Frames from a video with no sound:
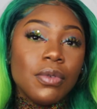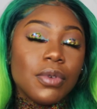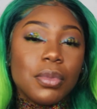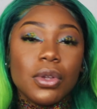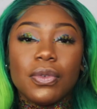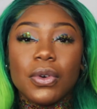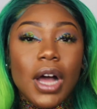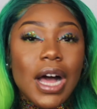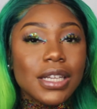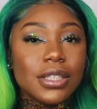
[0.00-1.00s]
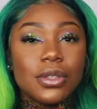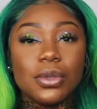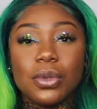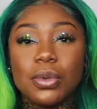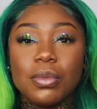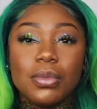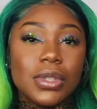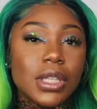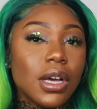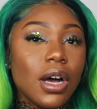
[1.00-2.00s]
for beautiful
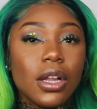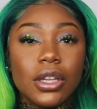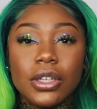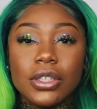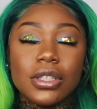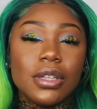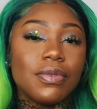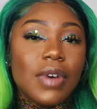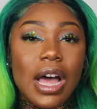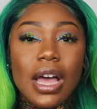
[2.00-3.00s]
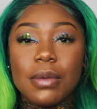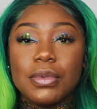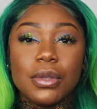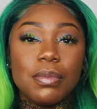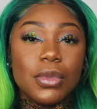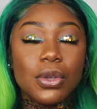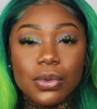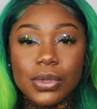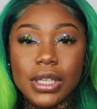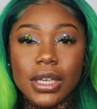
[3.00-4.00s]
costumes, the colors, the vibes, the
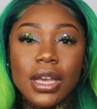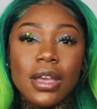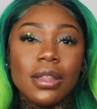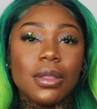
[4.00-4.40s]
music,